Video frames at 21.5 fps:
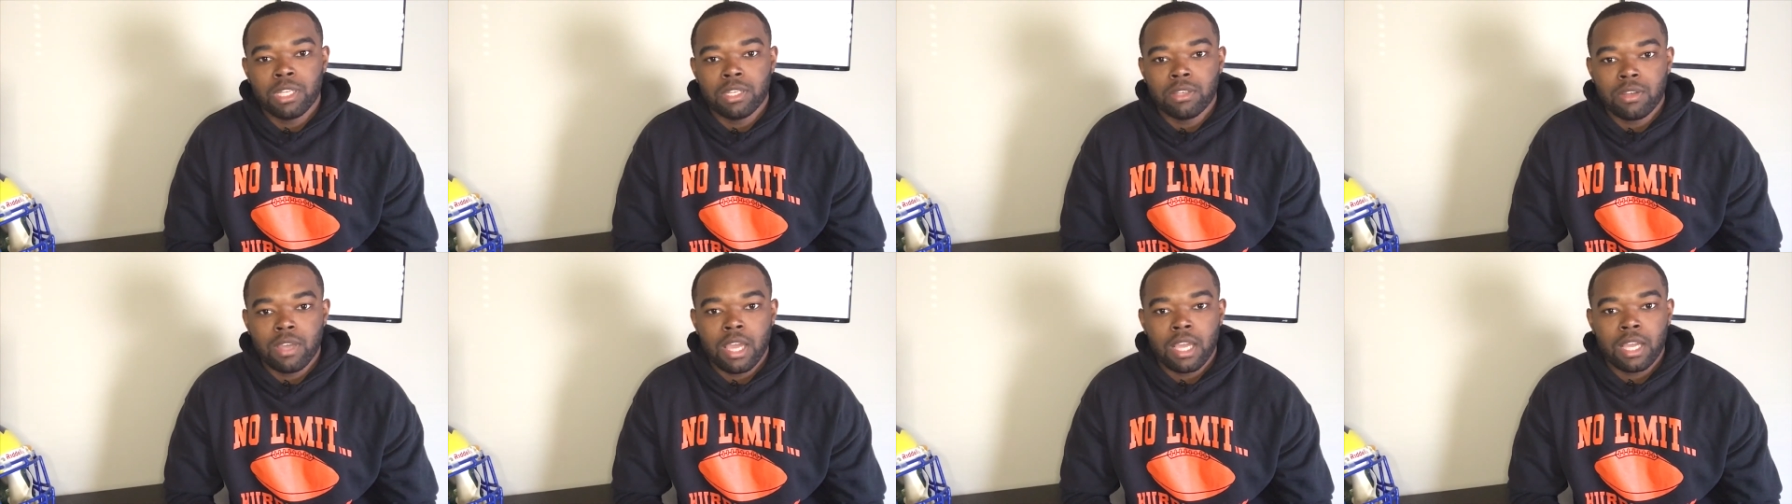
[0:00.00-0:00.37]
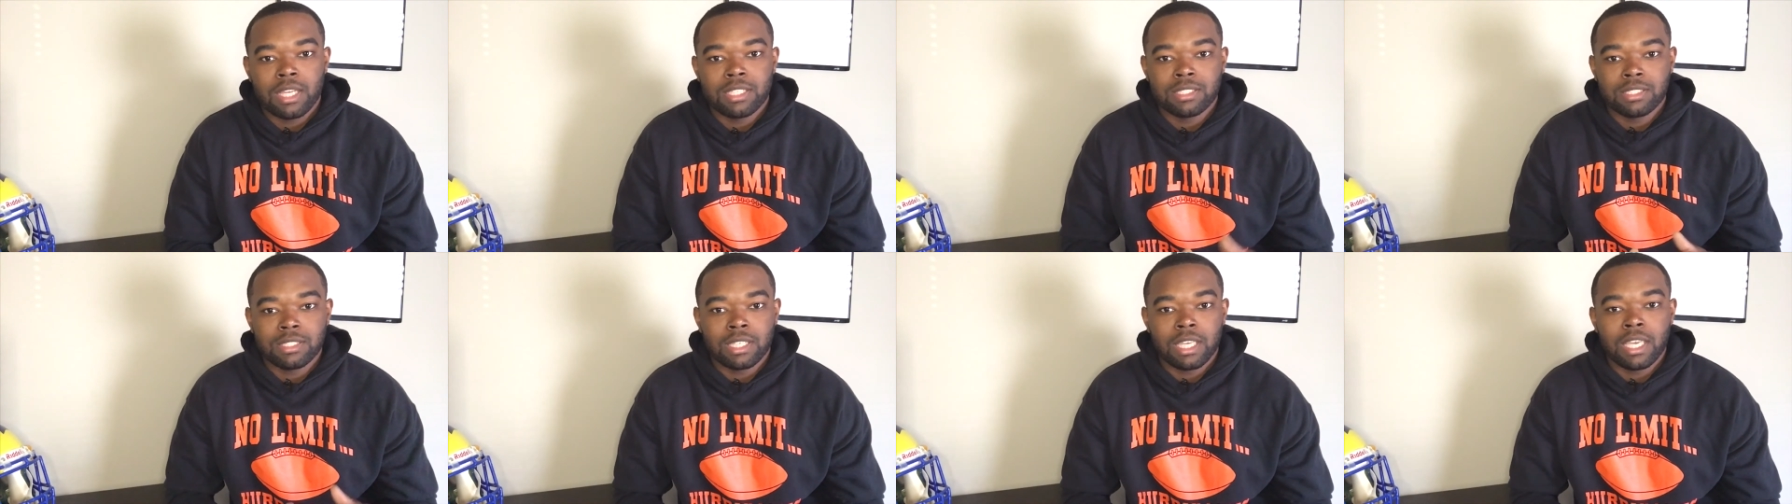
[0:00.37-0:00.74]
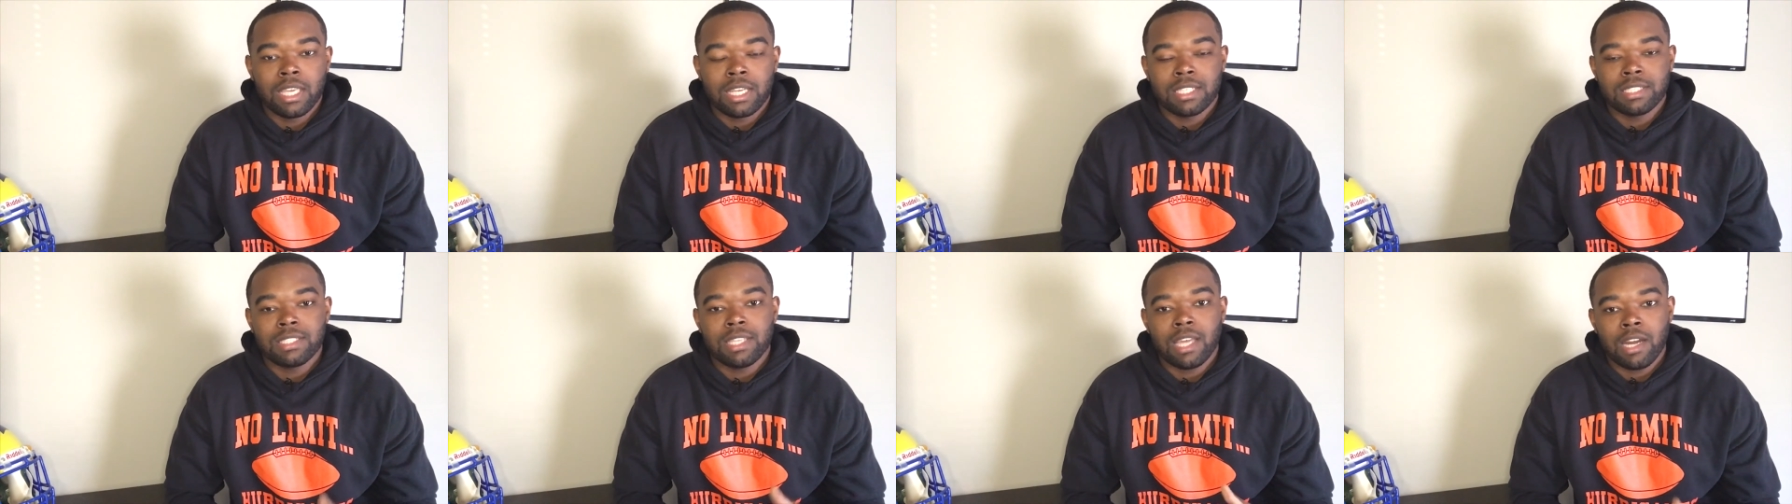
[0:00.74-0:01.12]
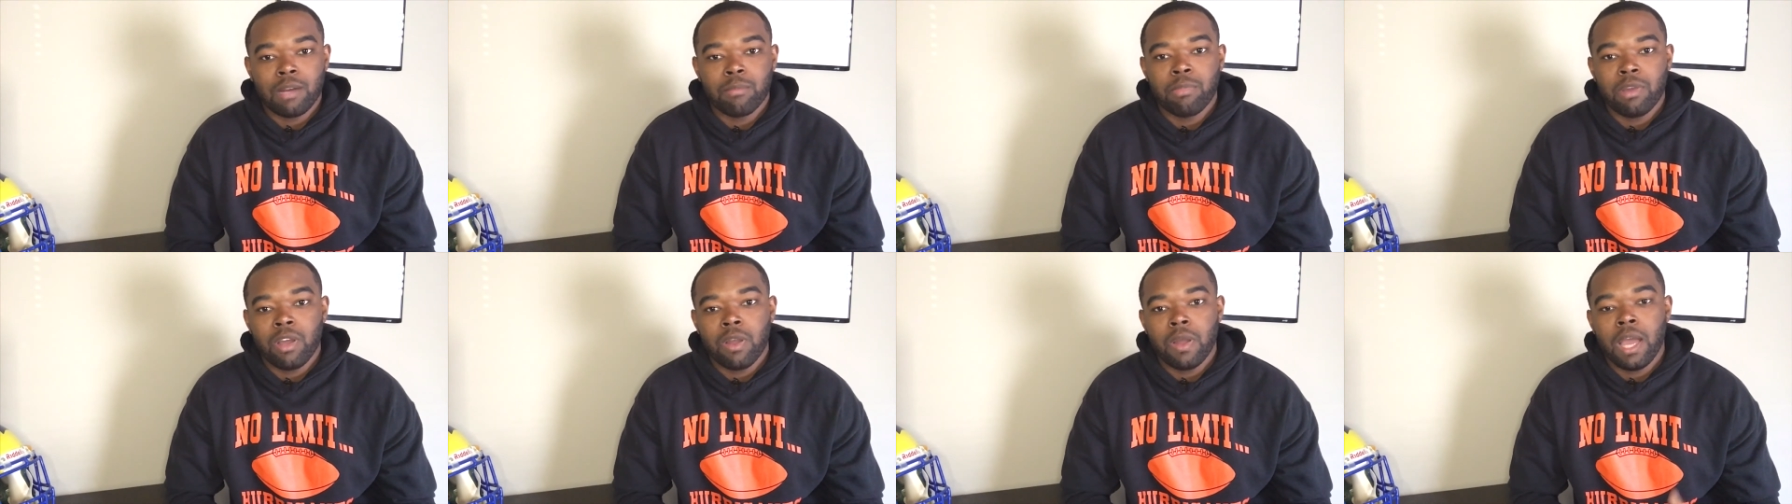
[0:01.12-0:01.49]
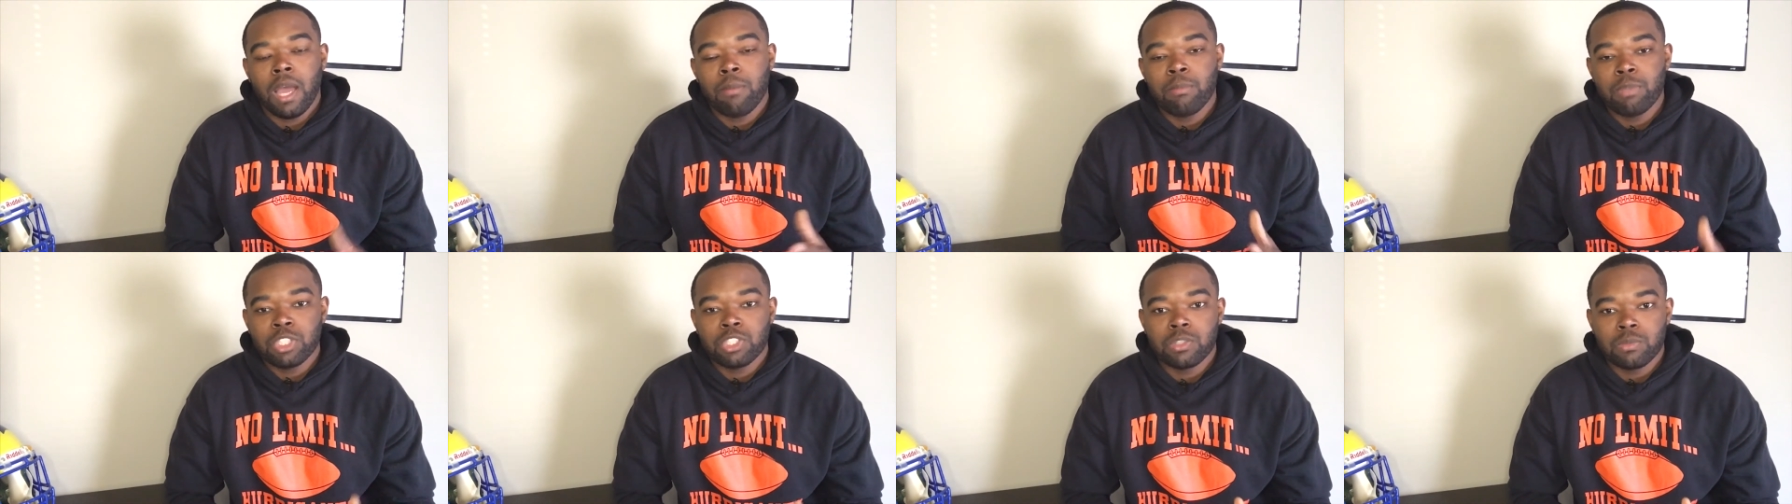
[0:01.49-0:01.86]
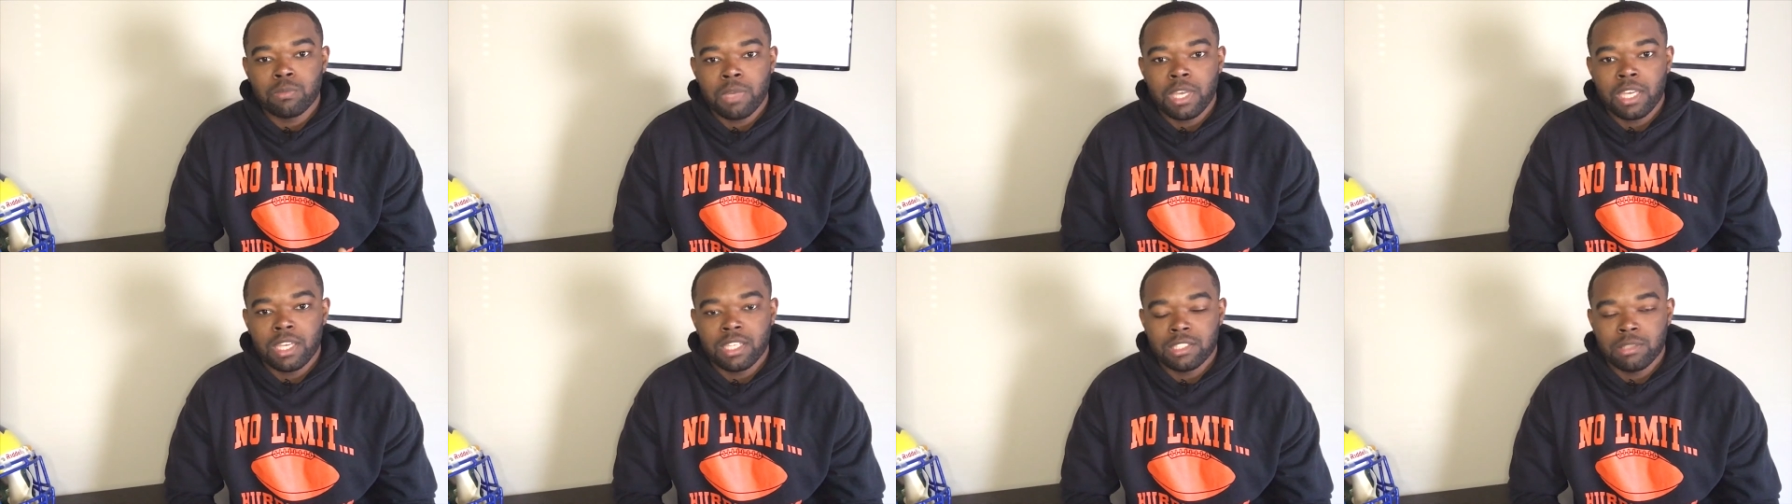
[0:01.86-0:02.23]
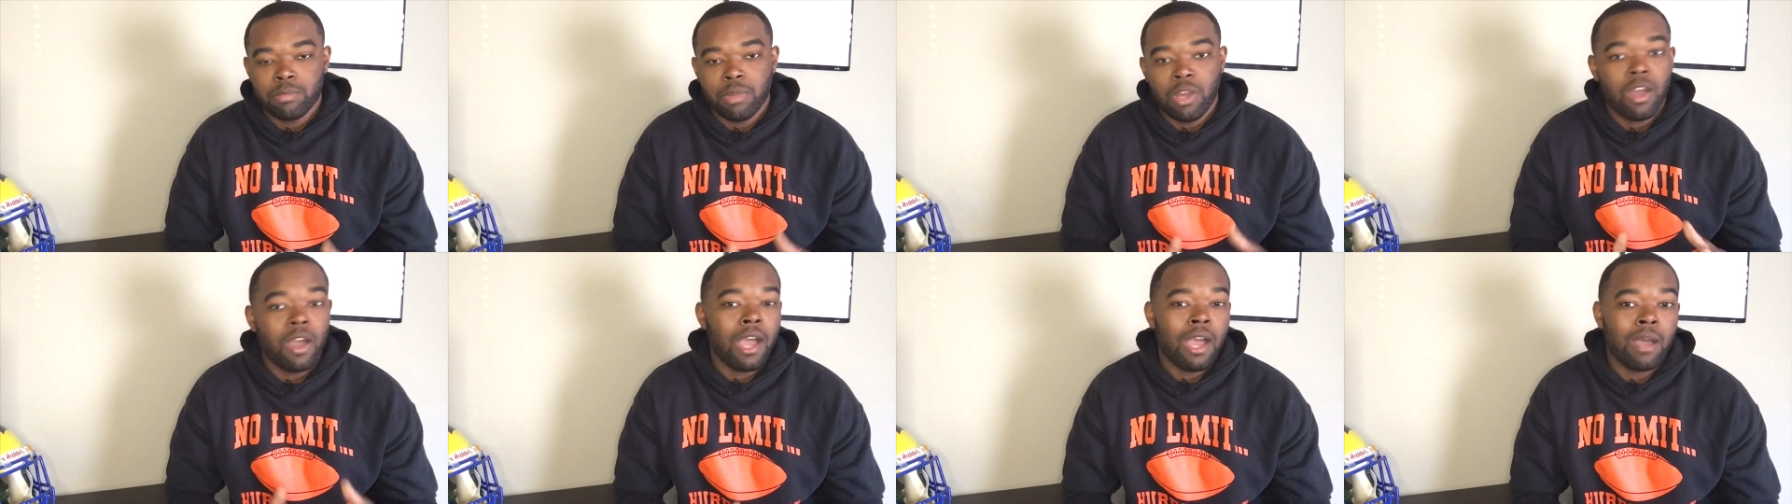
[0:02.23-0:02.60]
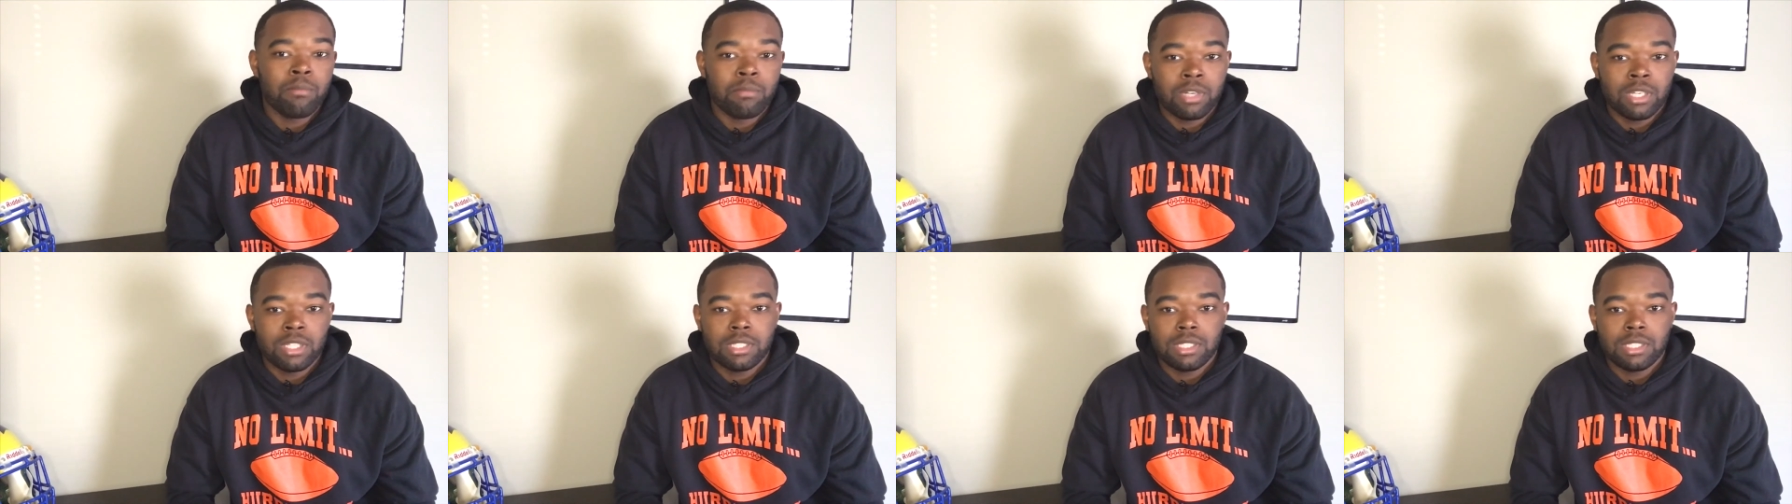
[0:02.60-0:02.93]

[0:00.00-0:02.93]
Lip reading: Okay, because again, it's not about how much you make, it's about how much